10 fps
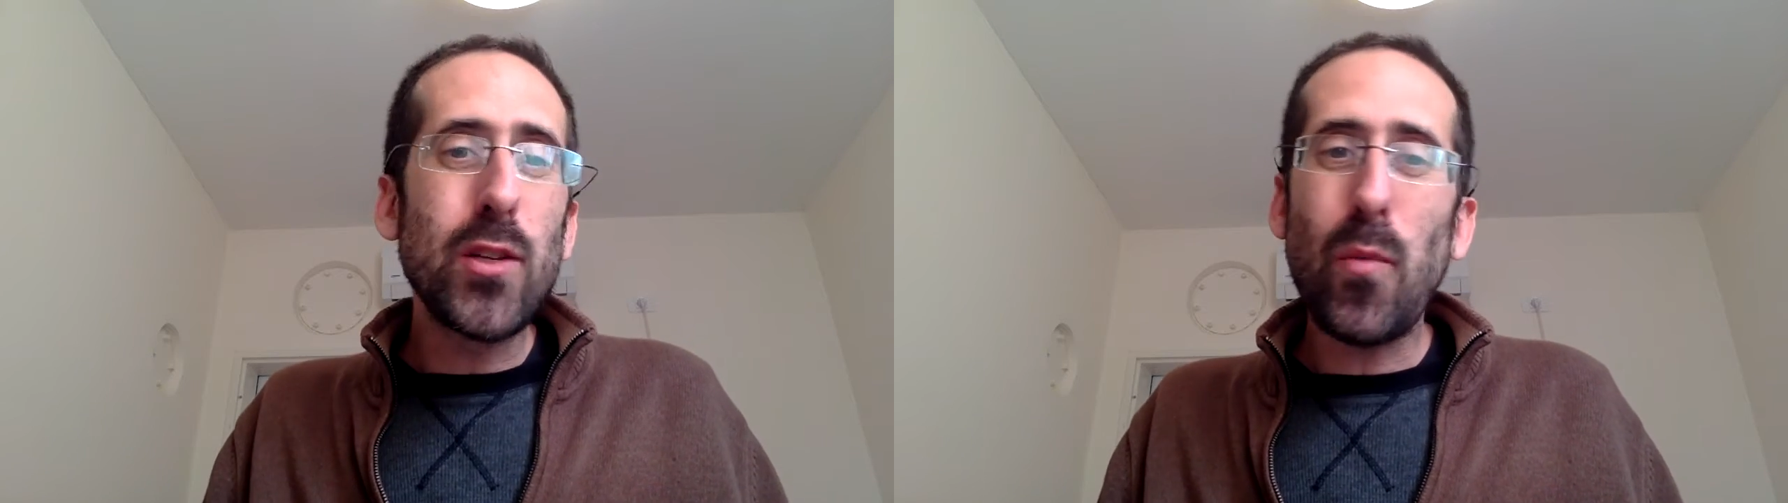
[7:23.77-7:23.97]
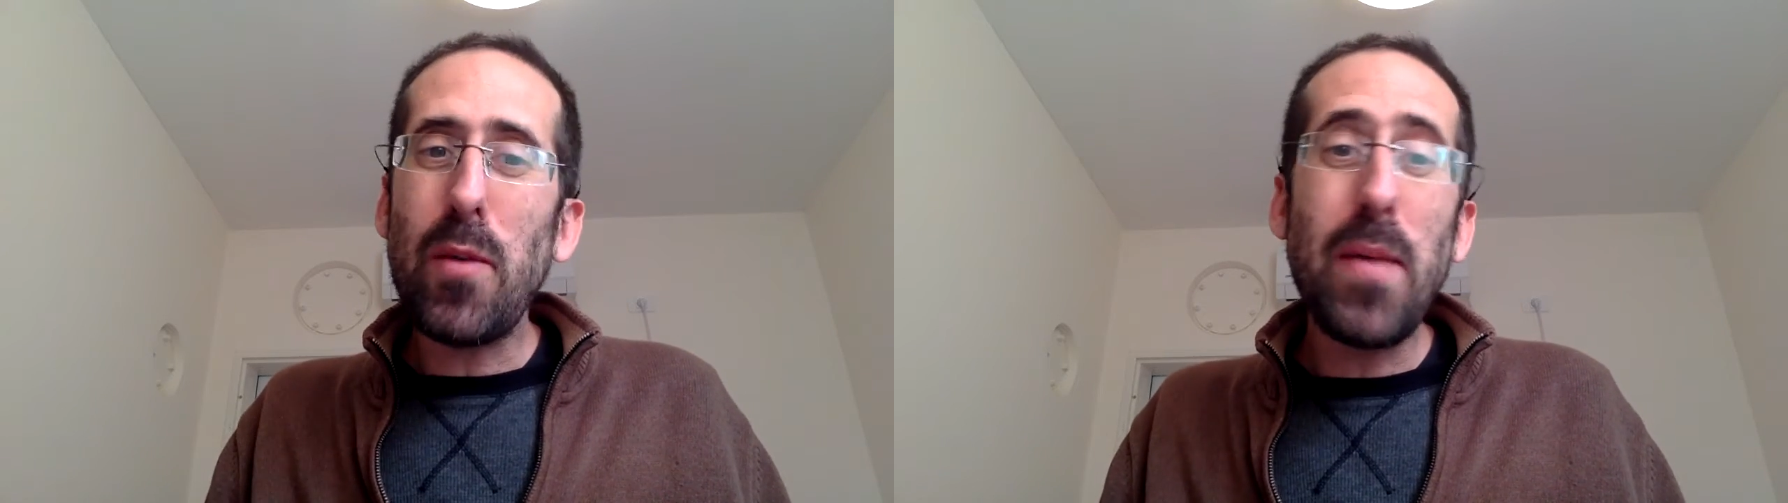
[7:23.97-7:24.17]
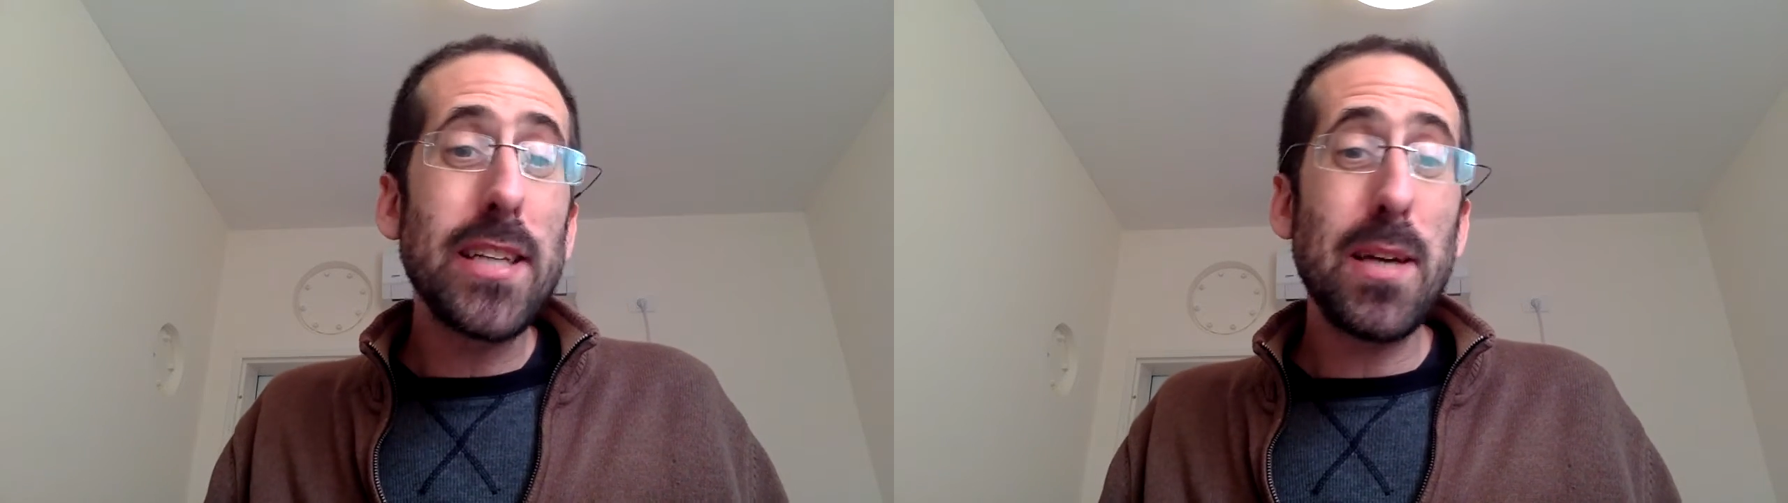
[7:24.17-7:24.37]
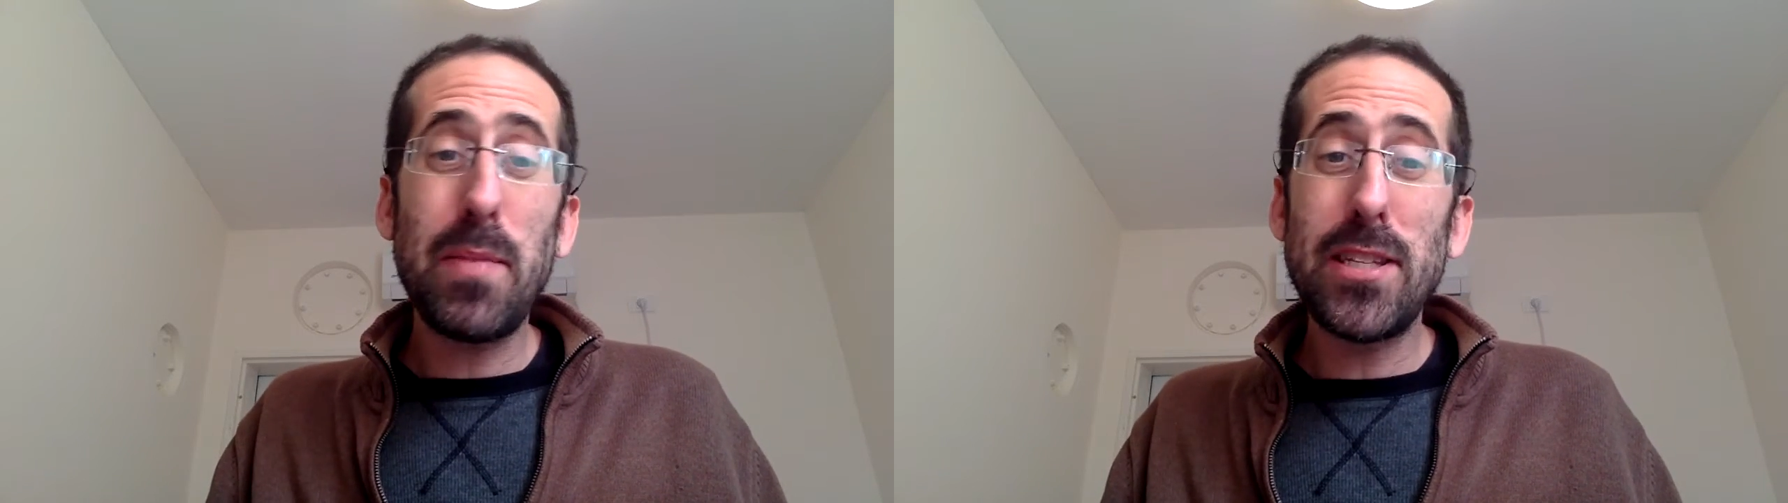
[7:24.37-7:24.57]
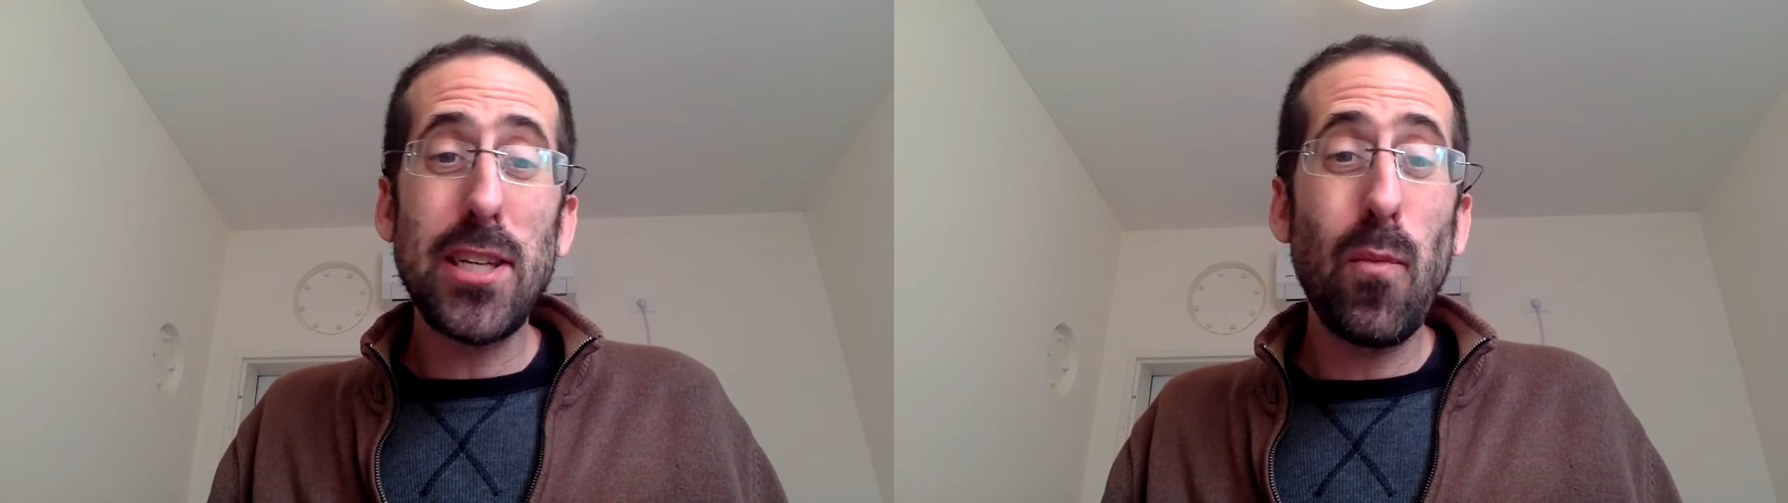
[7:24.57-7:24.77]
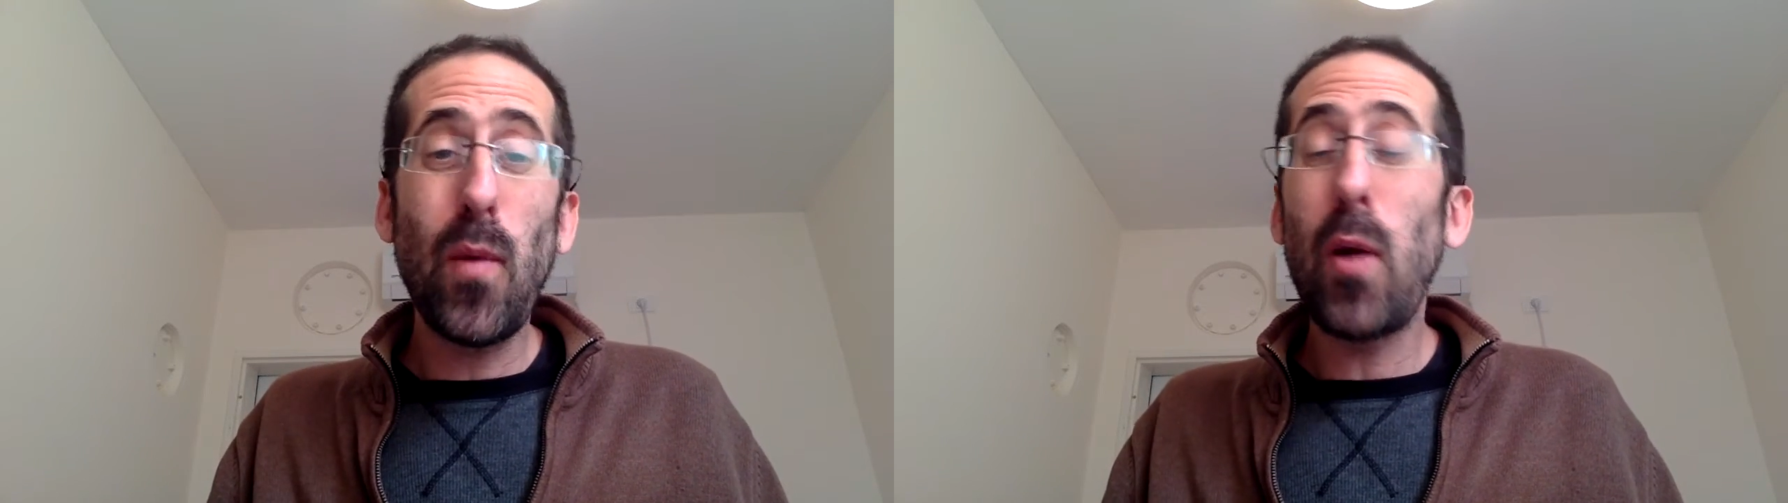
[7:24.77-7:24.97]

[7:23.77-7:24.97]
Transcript: when we mess up in some way?